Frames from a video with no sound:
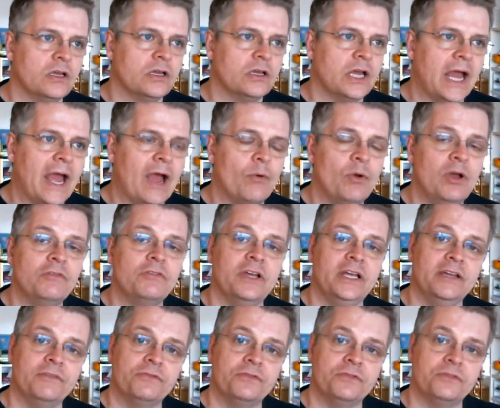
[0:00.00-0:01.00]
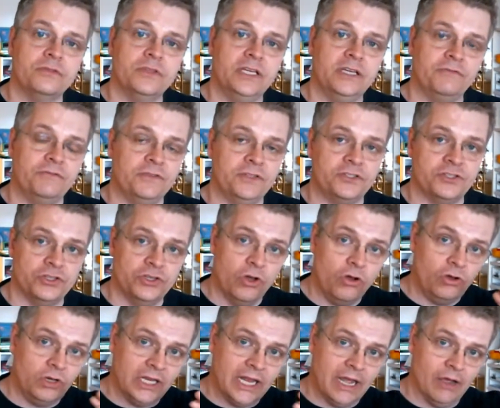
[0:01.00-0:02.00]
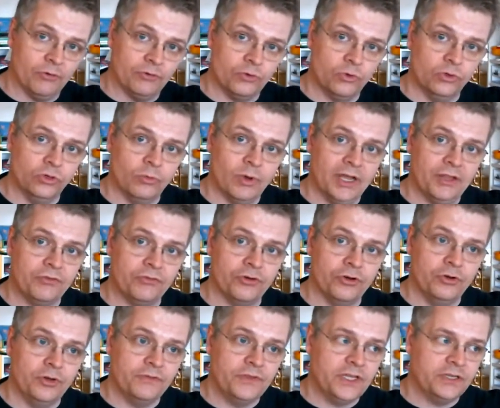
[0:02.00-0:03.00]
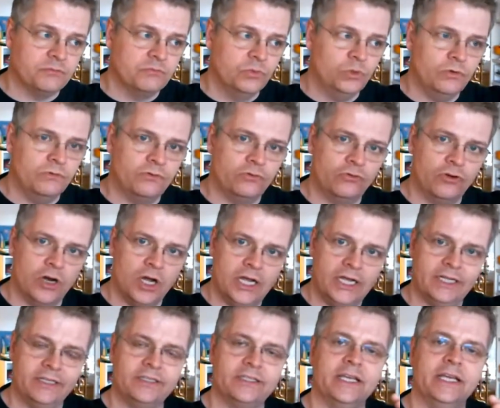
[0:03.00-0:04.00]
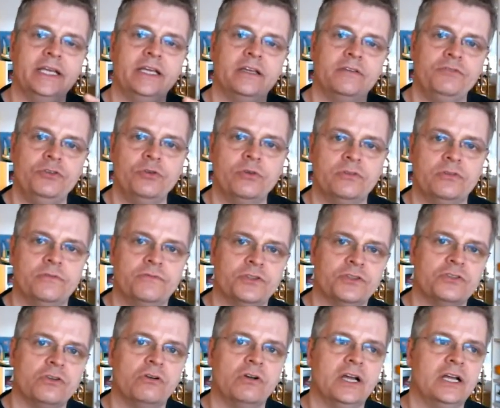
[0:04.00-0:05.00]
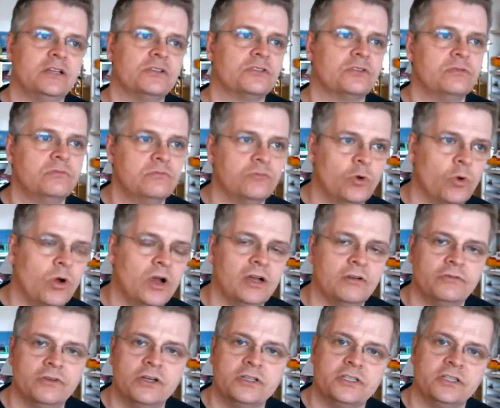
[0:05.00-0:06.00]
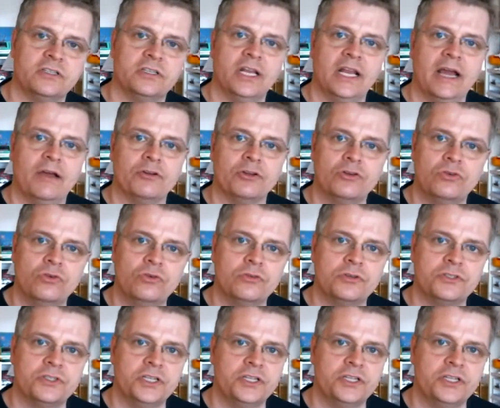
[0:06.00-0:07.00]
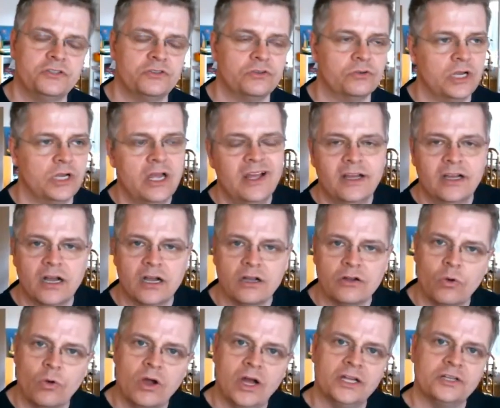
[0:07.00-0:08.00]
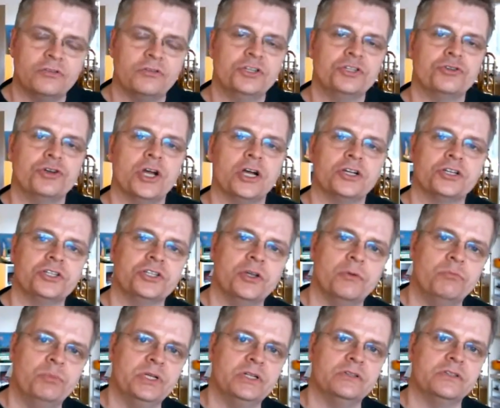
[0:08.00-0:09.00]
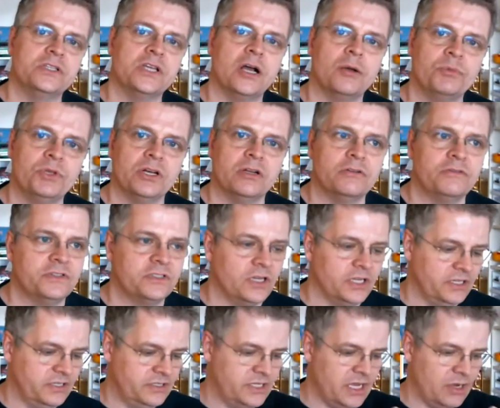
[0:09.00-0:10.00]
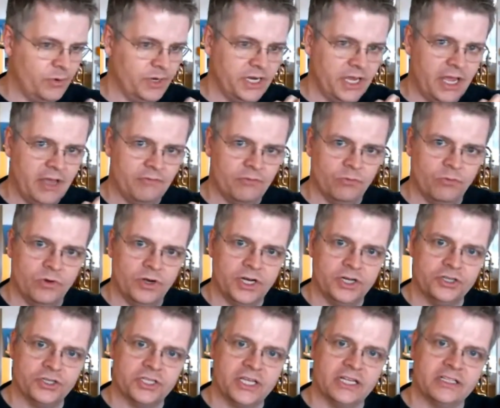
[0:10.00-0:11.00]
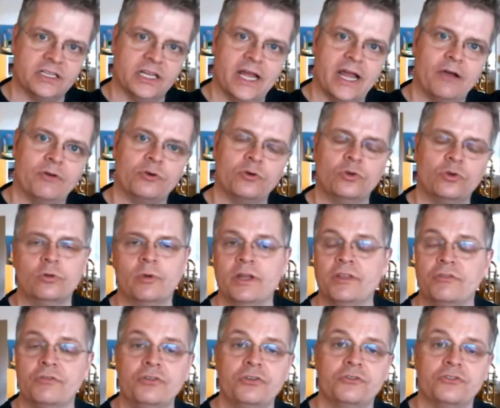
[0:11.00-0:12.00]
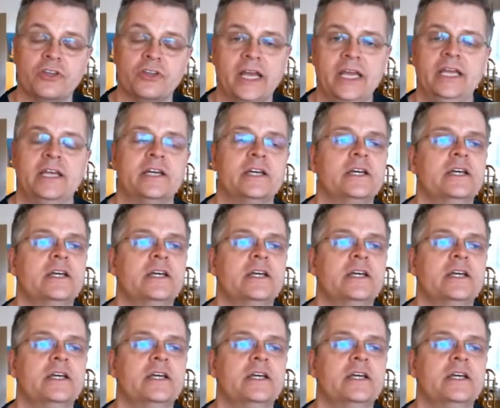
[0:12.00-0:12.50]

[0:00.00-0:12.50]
However, if it's not loud all the way through, if there's more variety, if the song has quiet verses and louder choruses, or a quieter introduction that builds up, you know, if it's like Stairway to Heaven where it just gets louder all the way through, say,